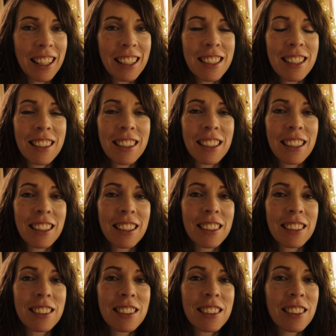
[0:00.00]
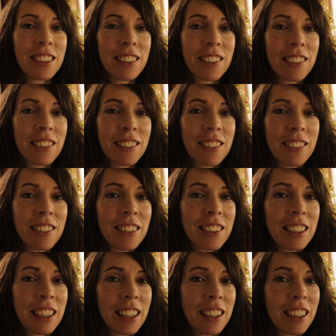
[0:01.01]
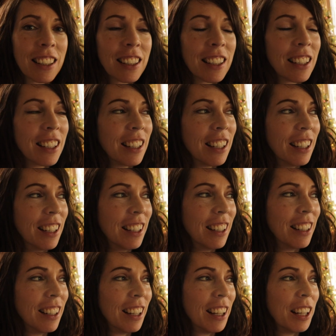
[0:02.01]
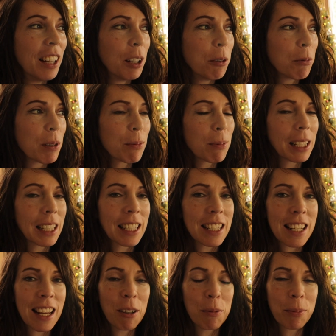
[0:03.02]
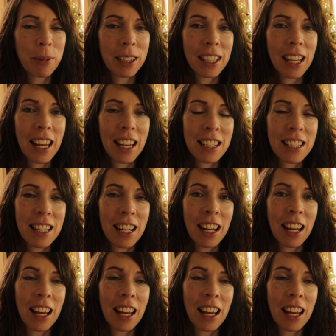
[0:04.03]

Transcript: into things, so he was willing to help with that.